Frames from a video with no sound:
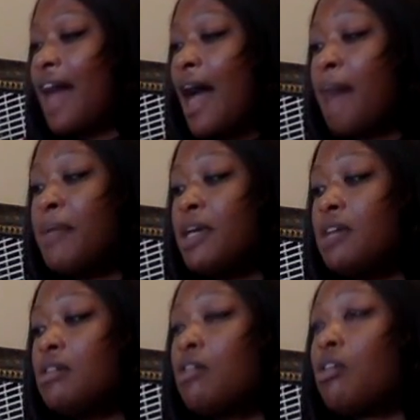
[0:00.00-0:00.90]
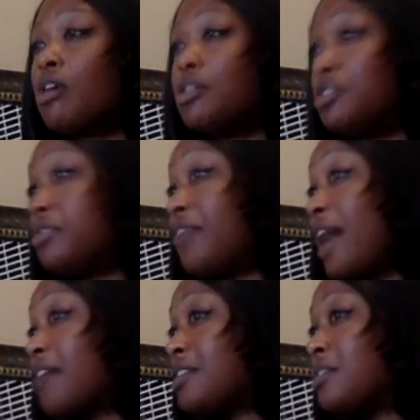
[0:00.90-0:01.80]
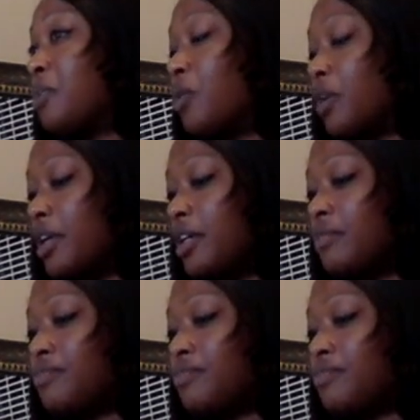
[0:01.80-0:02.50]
habit or do facts support it?